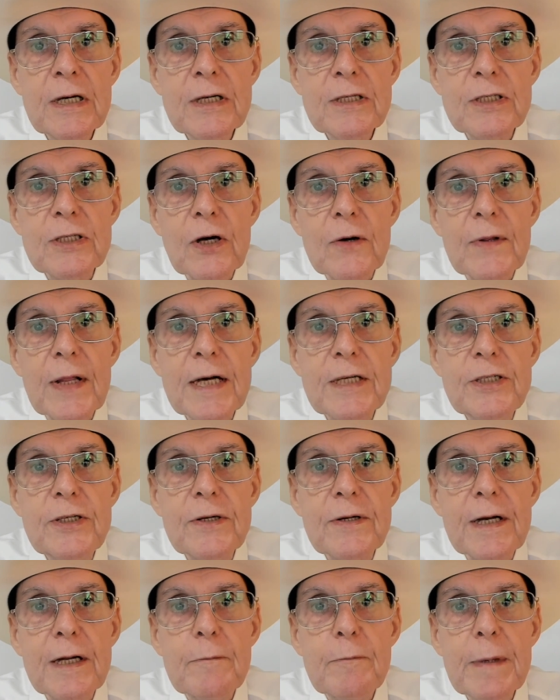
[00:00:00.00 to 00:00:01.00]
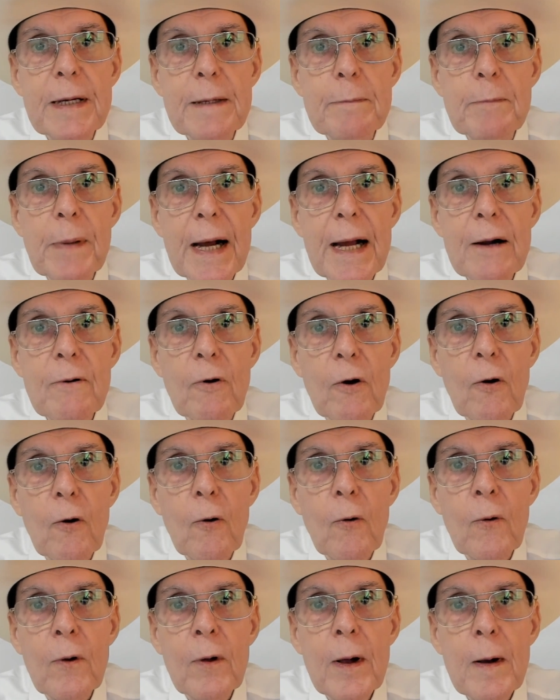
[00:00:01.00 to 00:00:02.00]
so that you can meet
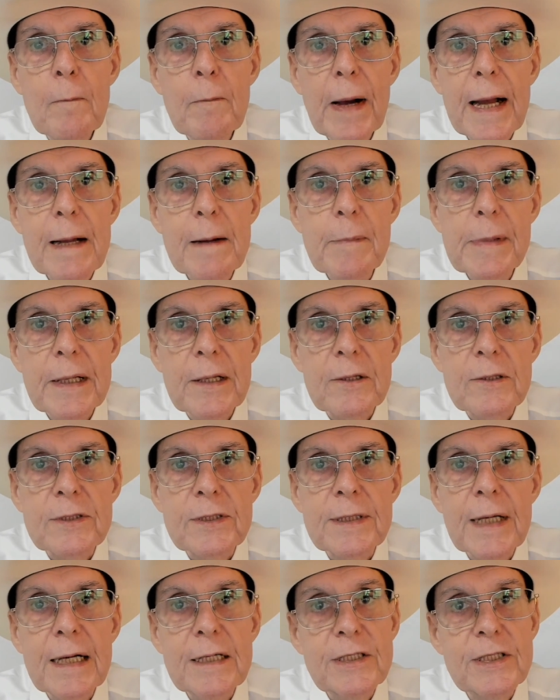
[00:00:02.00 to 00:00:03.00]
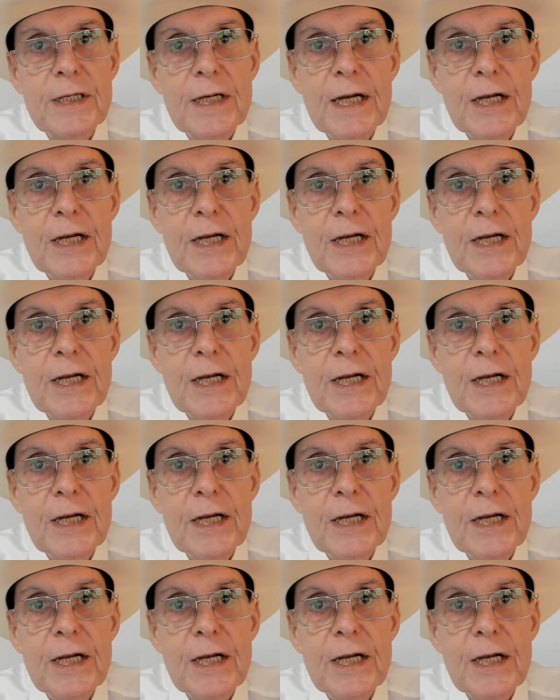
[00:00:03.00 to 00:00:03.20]
payroll, pay bills, and send